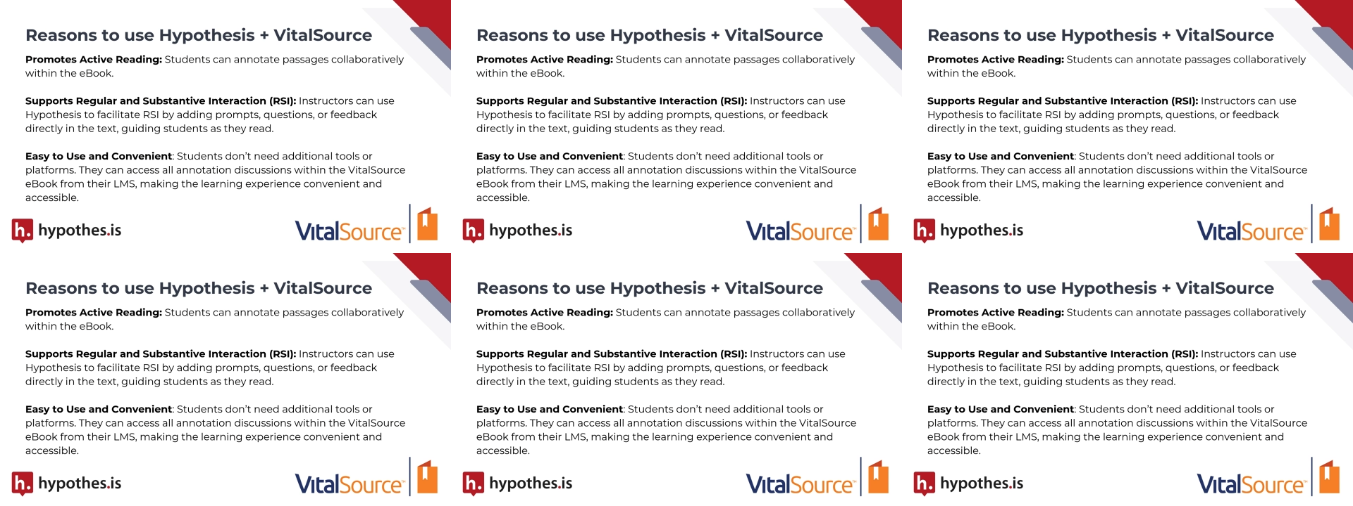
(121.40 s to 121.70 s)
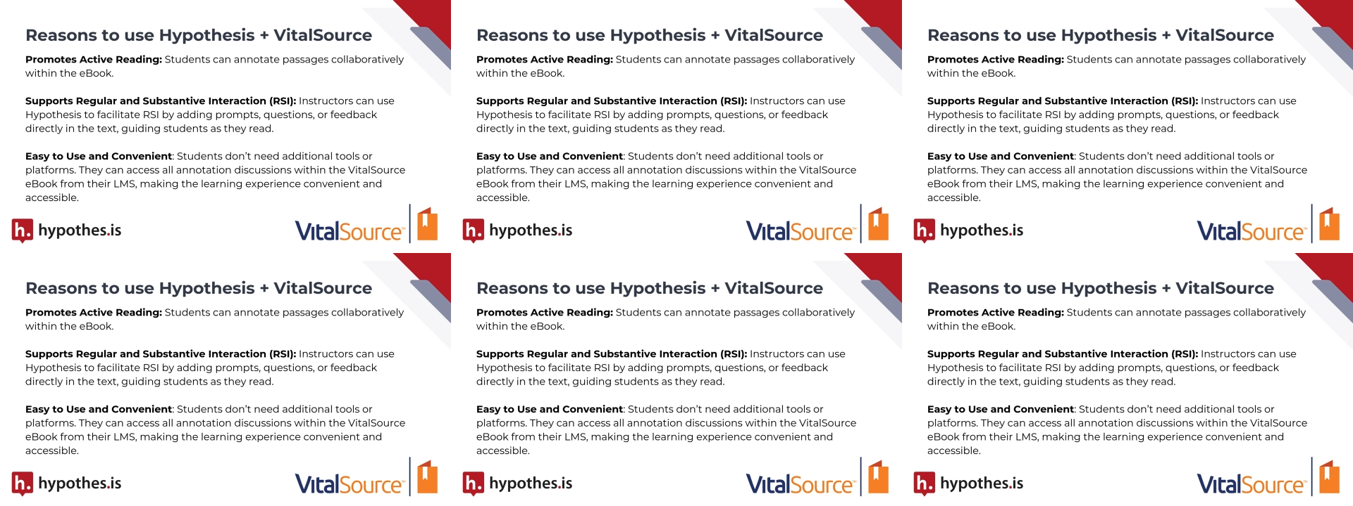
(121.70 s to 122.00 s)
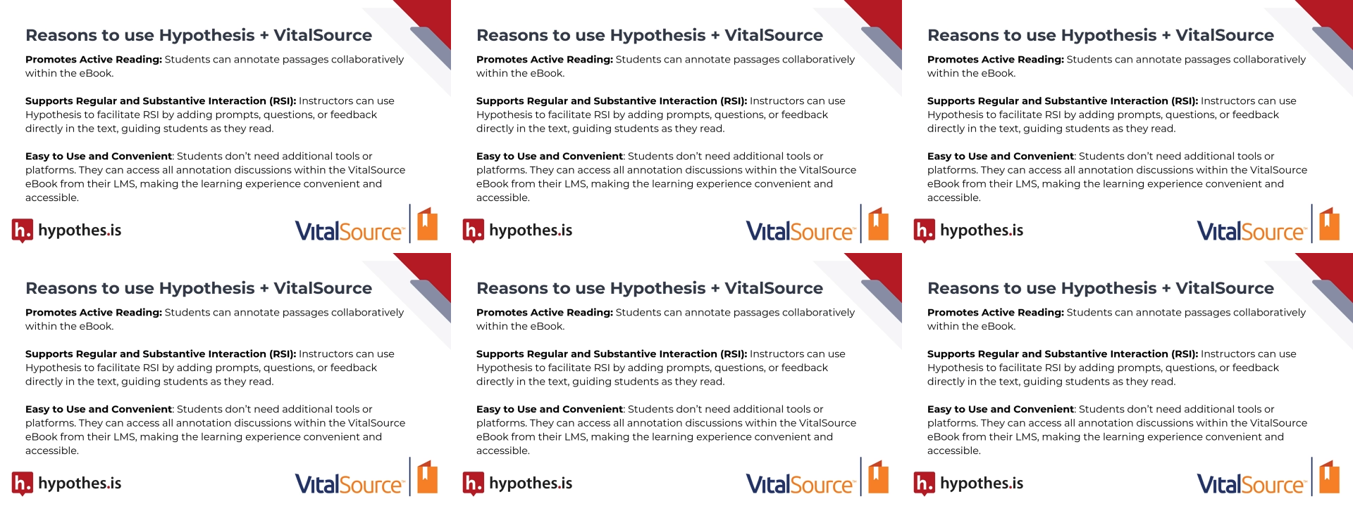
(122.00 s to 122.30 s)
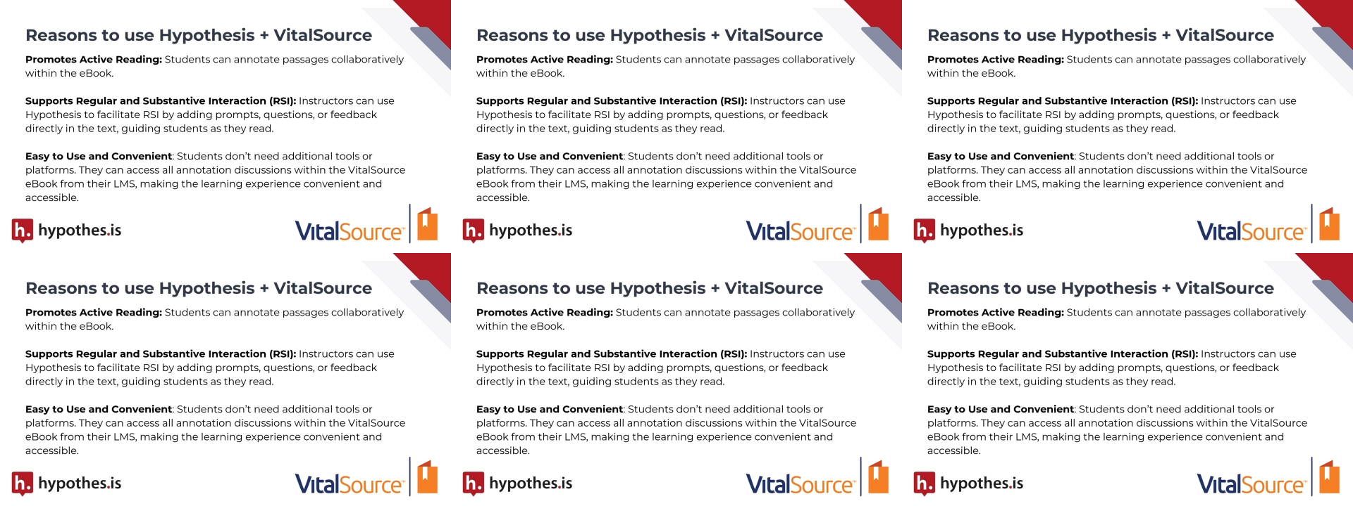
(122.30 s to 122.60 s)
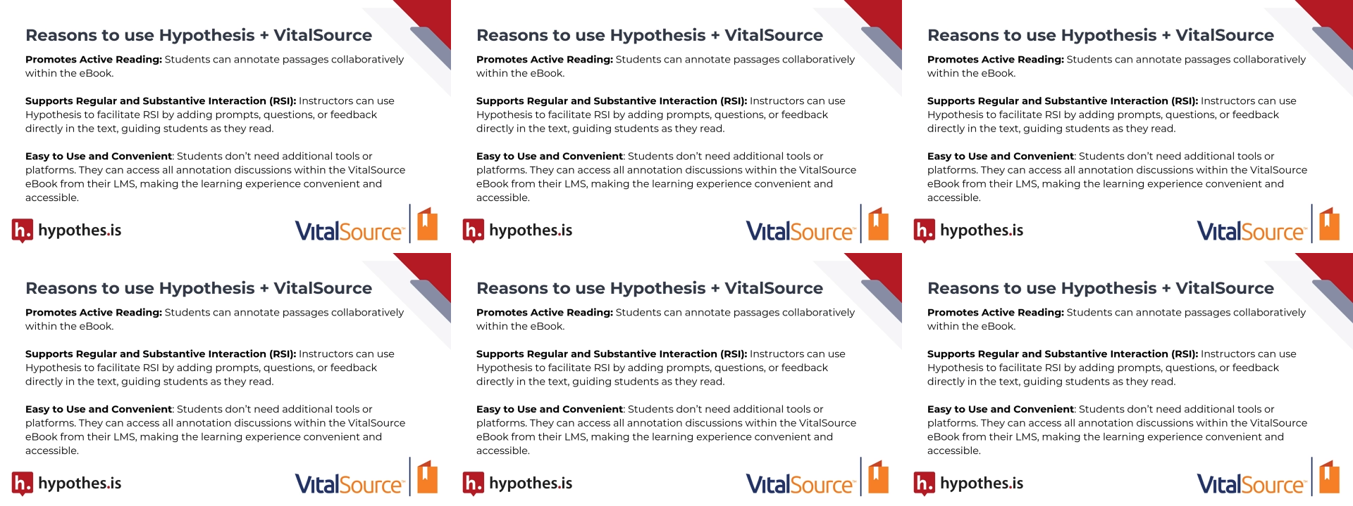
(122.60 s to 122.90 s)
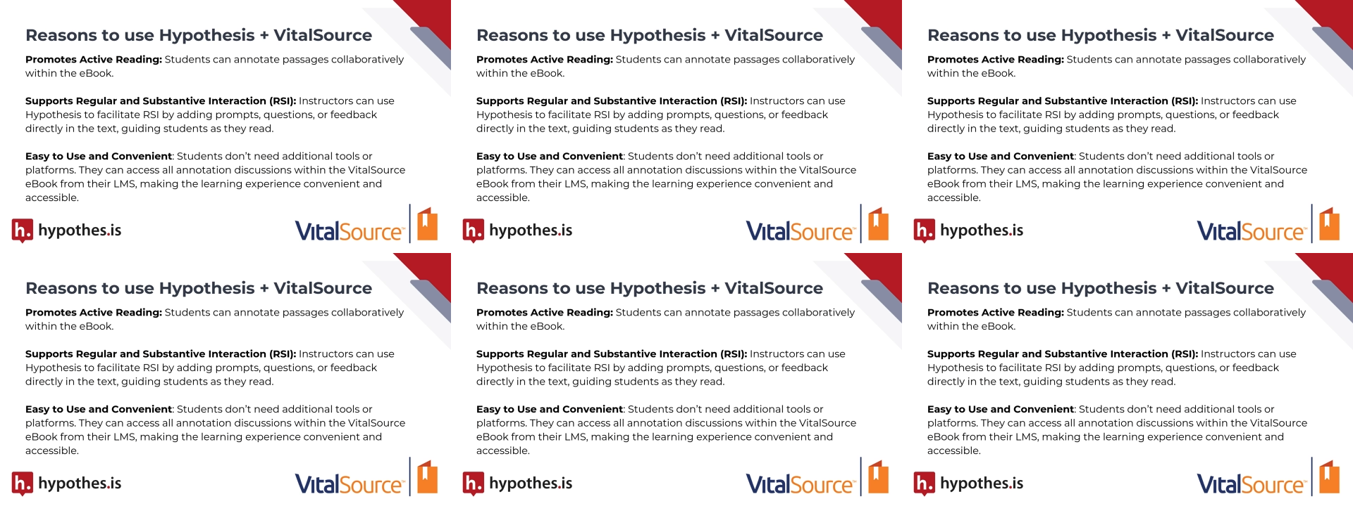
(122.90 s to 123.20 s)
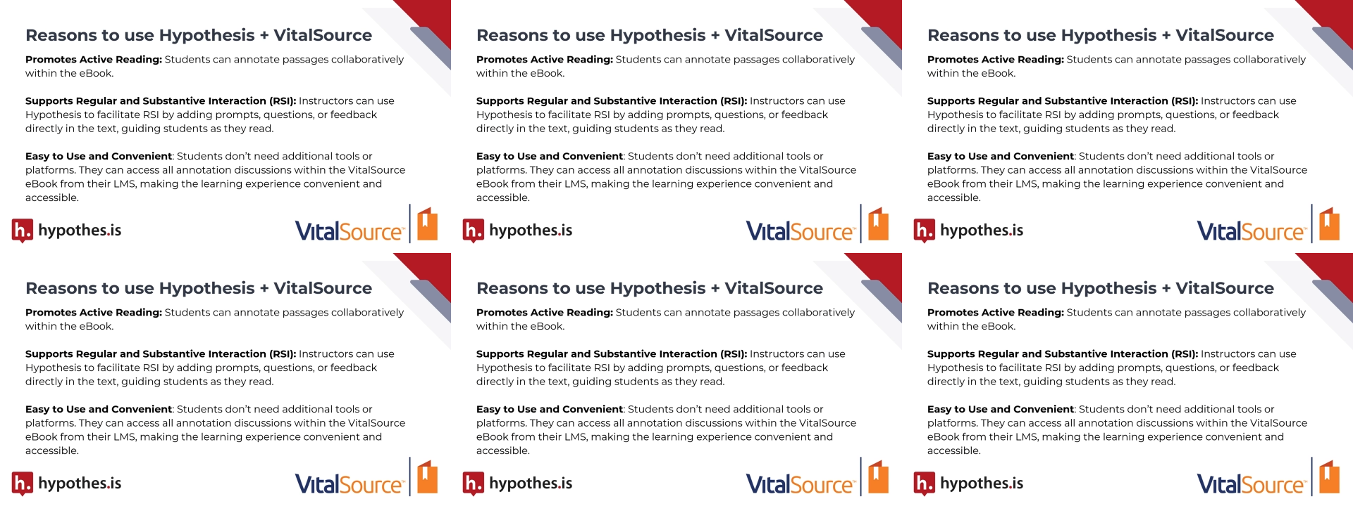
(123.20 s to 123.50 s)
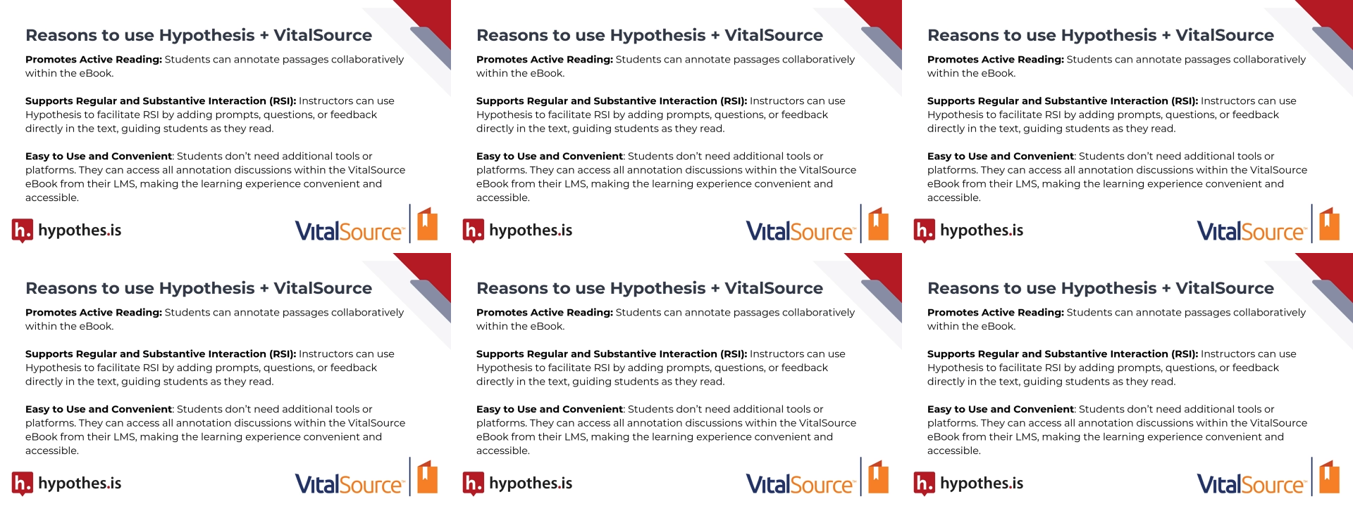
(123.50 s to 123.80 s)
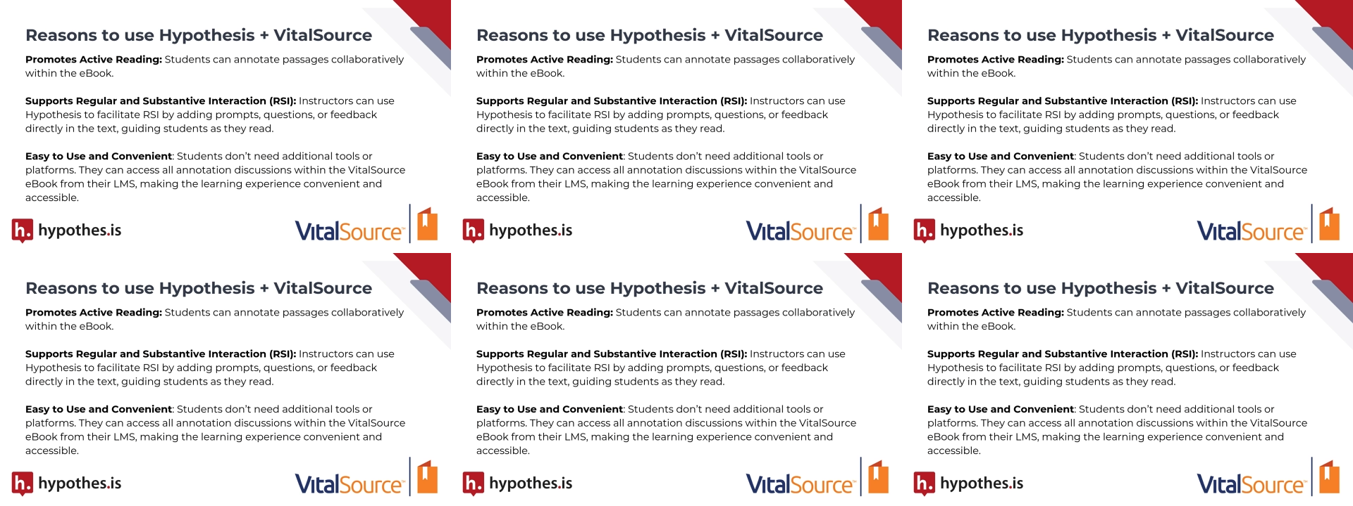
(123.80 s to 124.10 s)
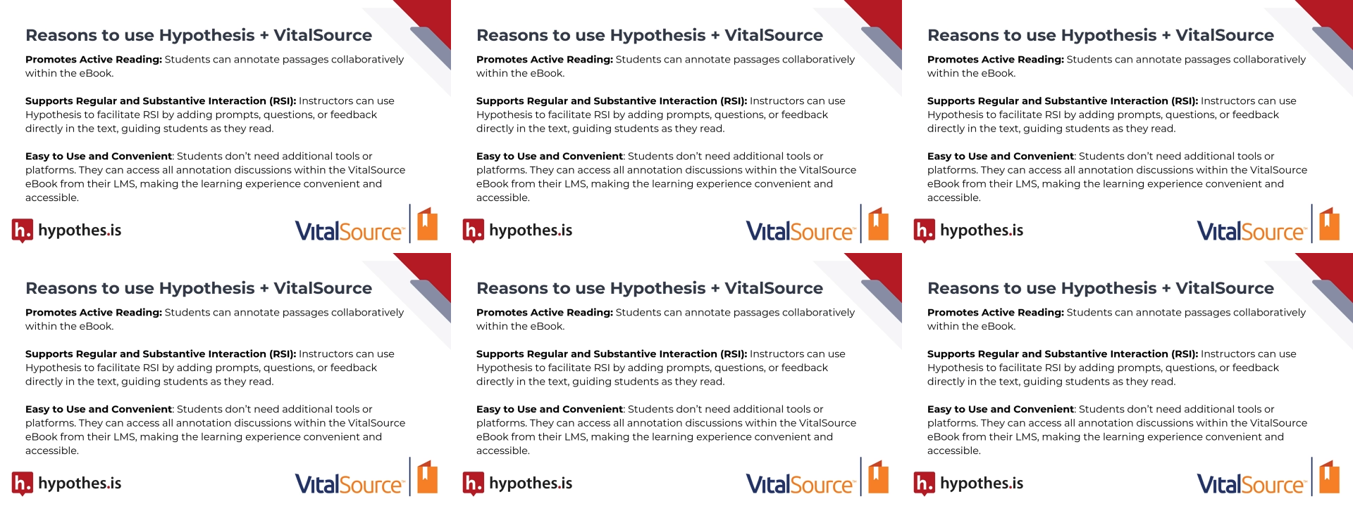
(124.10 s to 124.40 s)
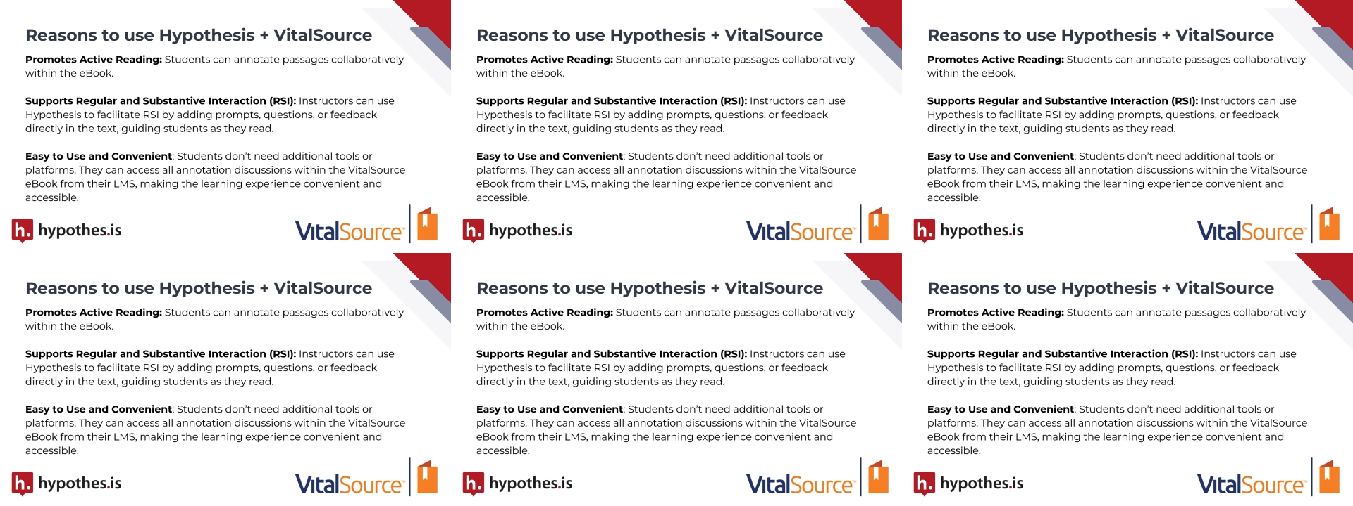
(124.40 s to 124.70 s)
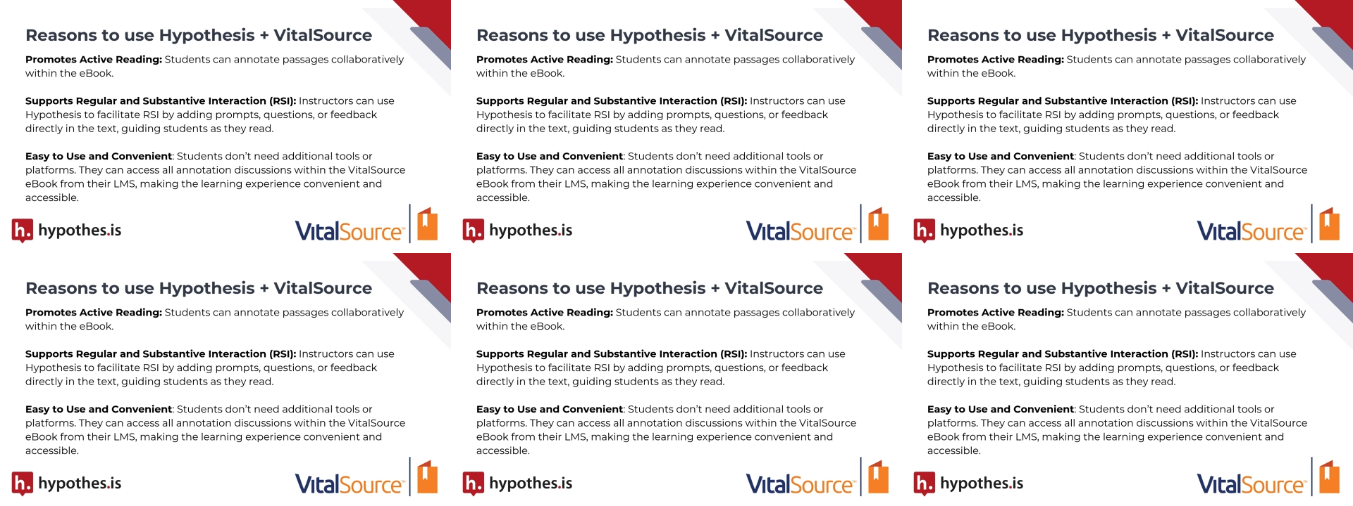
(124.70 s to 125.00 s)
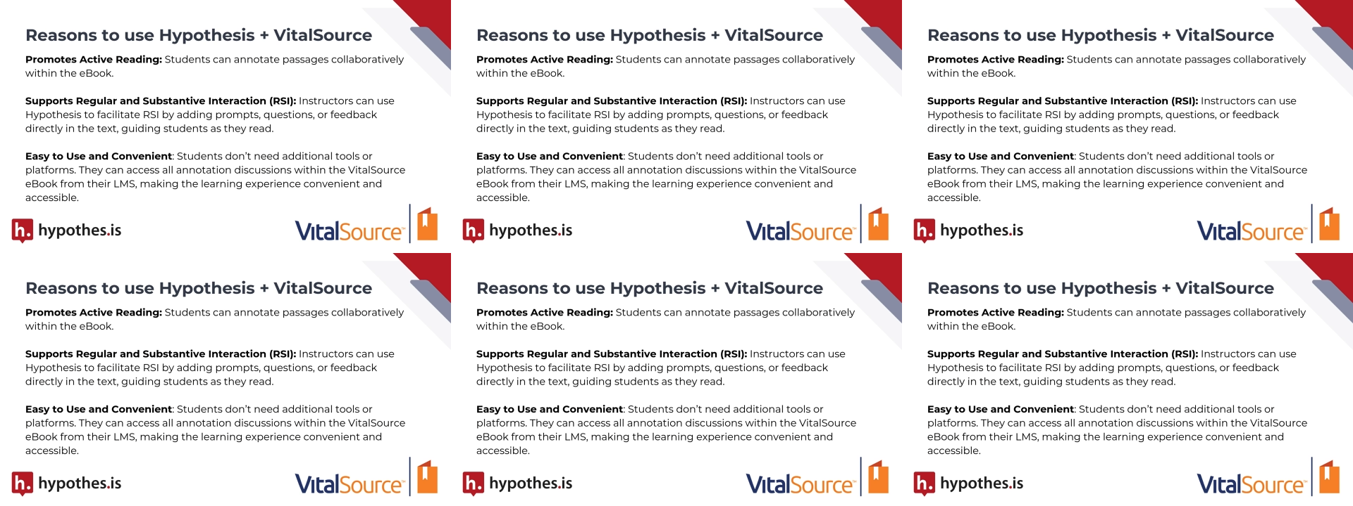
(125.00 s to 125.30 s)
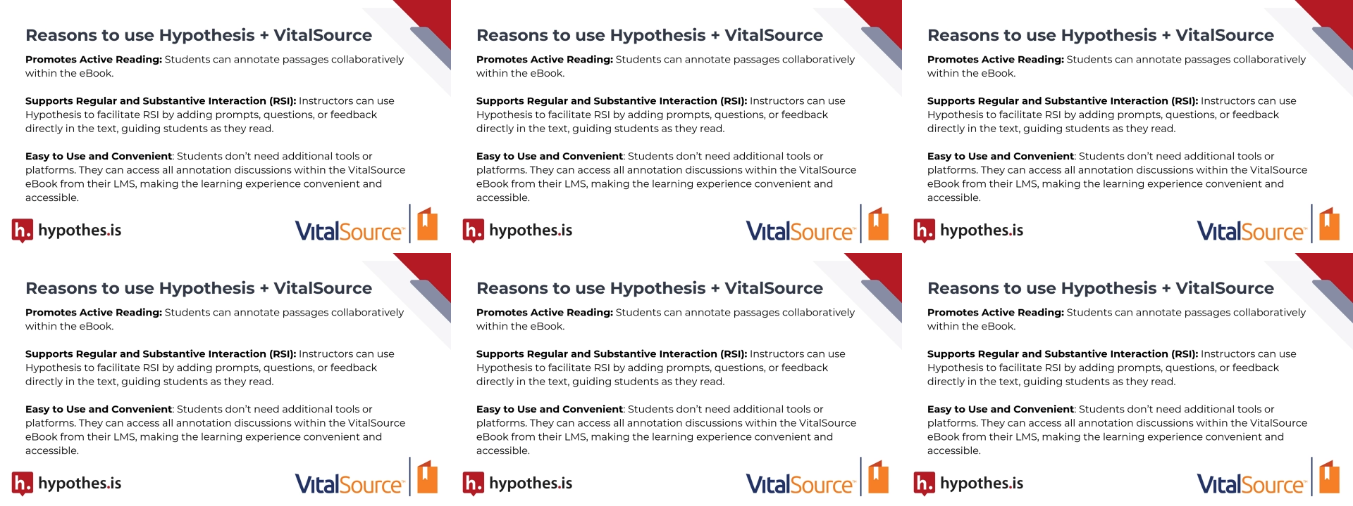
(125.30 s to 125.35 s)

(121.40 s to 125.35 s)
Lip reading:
Nobody's mouth can be seen.